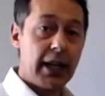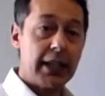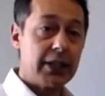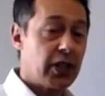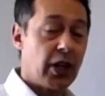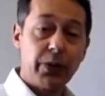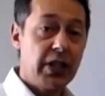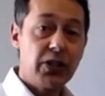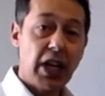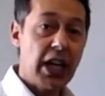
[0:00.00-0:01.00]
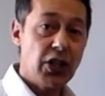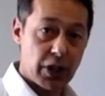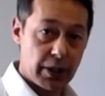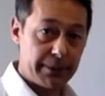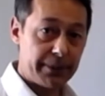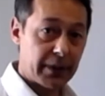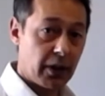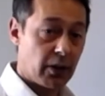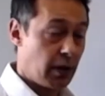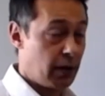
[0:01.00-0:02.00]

Southeast Asian, or